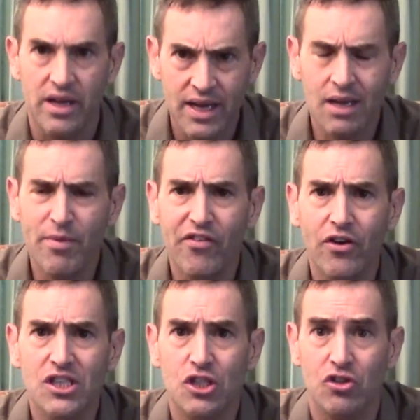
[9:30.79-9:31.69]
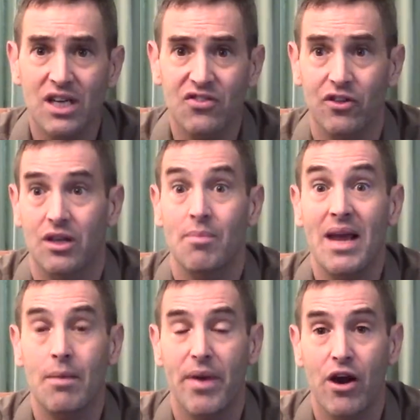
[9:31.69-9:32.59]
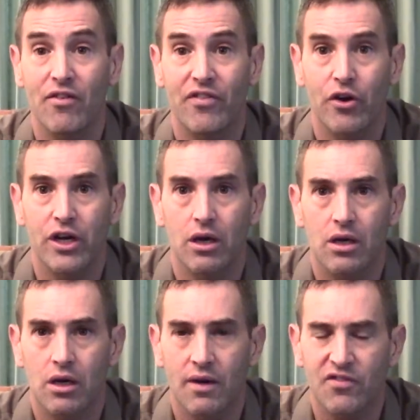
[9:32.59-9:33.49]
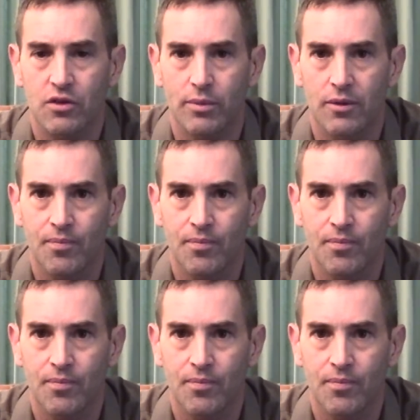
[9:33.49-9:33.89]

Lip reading: It can be very stressful. It can make a parent very uncomfortable.